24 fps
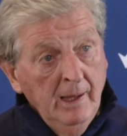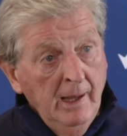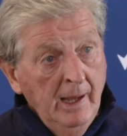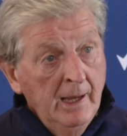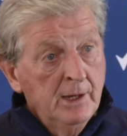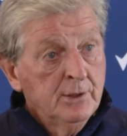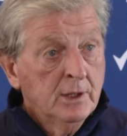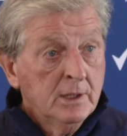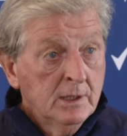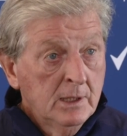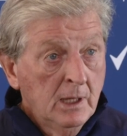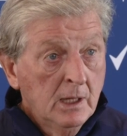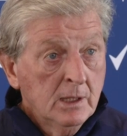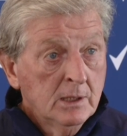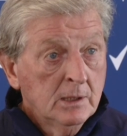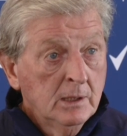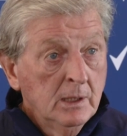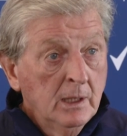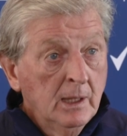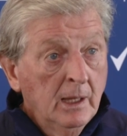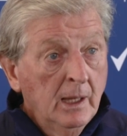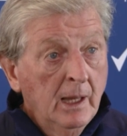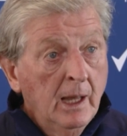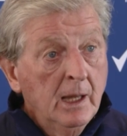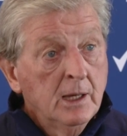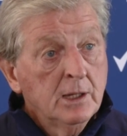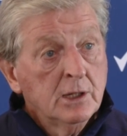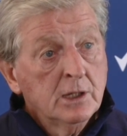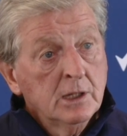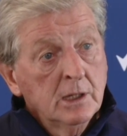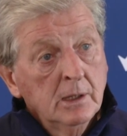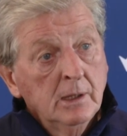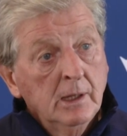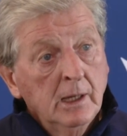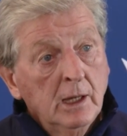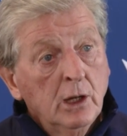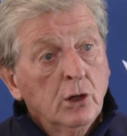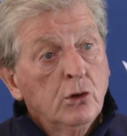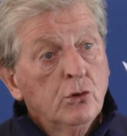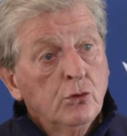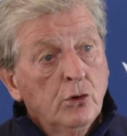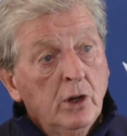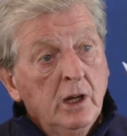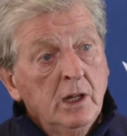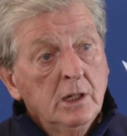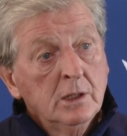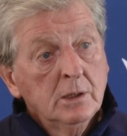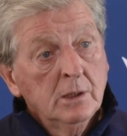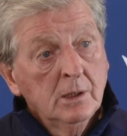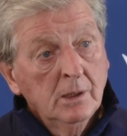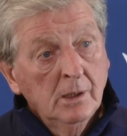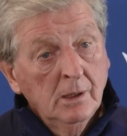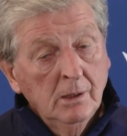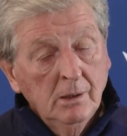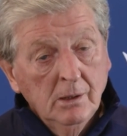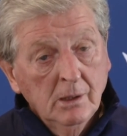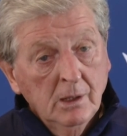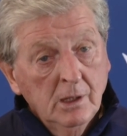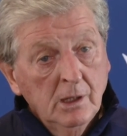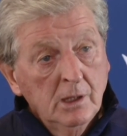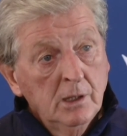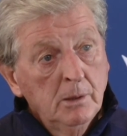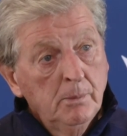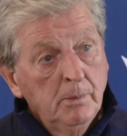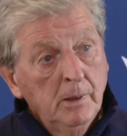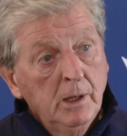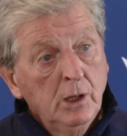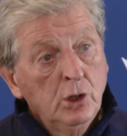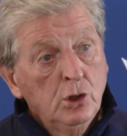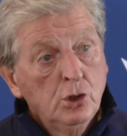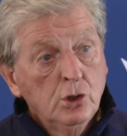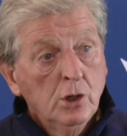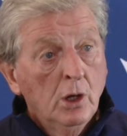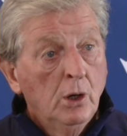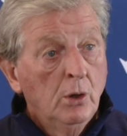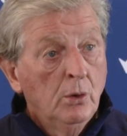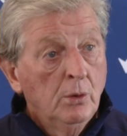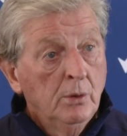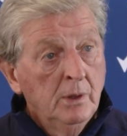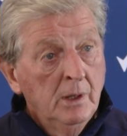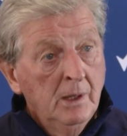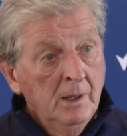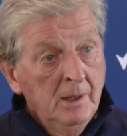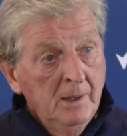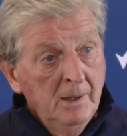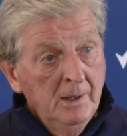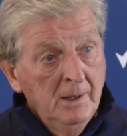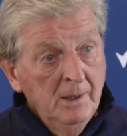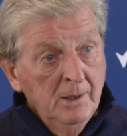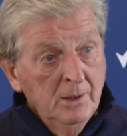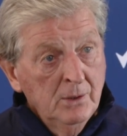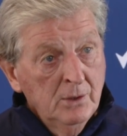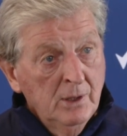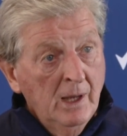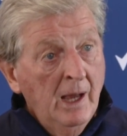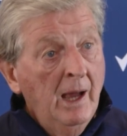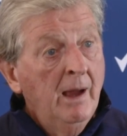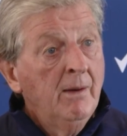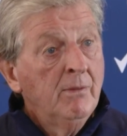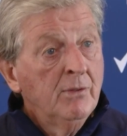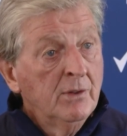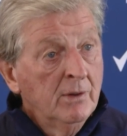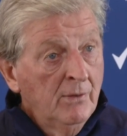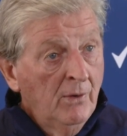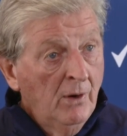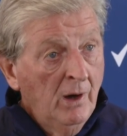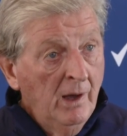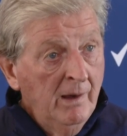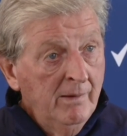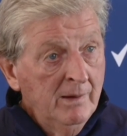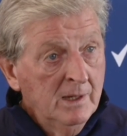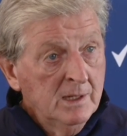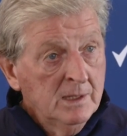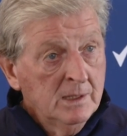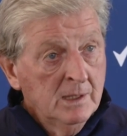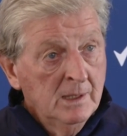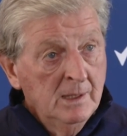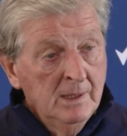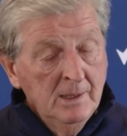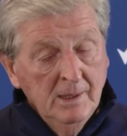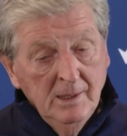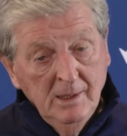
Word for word: as the testing gets increased, are going to be shown to have the virus,